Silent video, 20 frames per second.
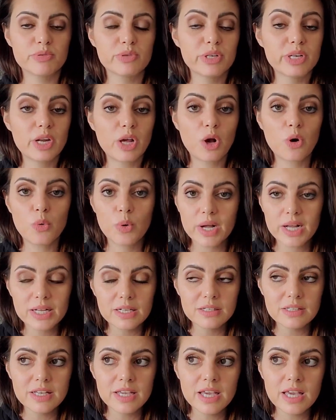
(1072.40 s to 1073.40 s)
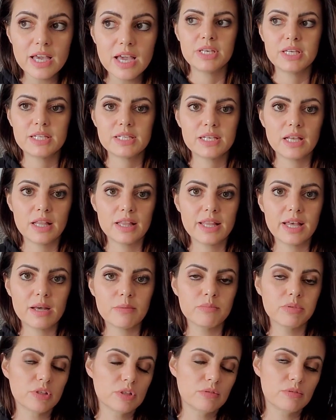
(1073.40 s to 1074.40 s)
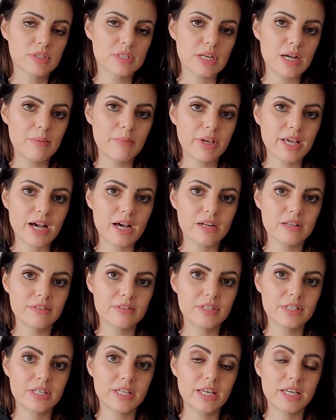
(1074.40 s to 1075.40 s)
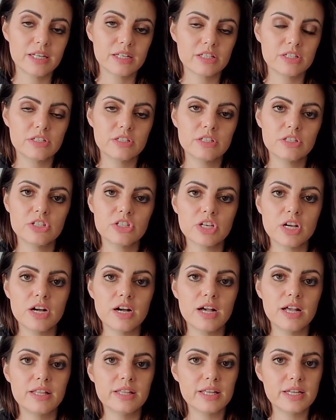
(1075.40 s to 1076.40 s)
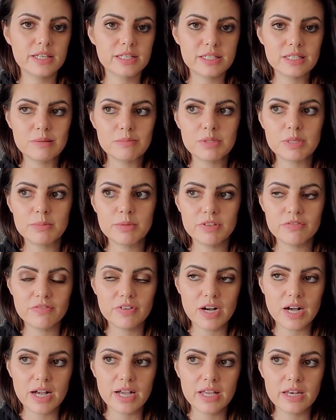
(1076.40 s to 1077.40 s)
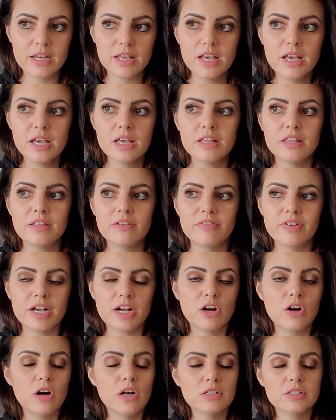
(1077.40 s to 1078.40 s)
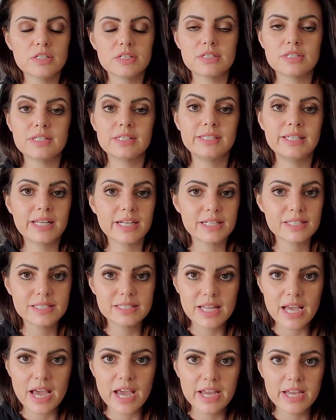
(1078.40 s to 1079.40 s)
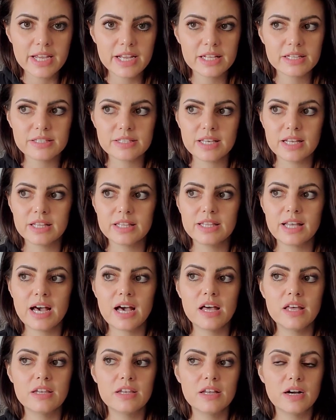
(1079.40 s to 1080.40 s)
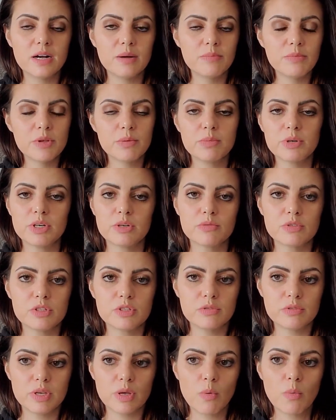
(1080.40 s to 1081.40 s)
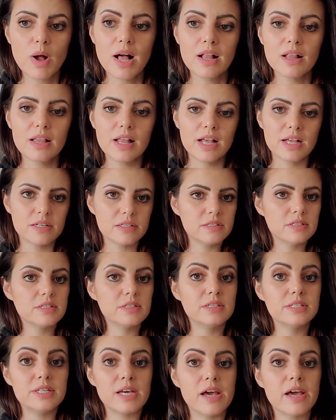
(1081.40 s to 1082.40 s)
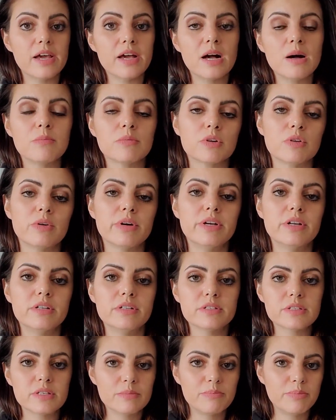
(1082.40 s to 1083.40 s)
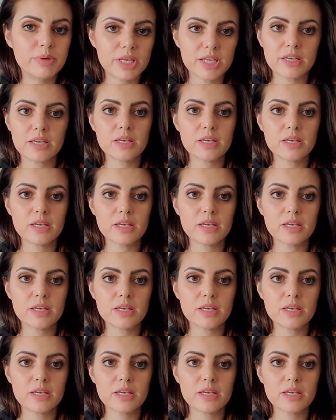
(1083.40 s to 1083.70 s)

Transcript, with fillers: pretty quickly. He said that Blu was coming out of the anesthesia and that he seemed to be fine. The vet called us the next day and said that um, the bird was doing well and today I'm going to pick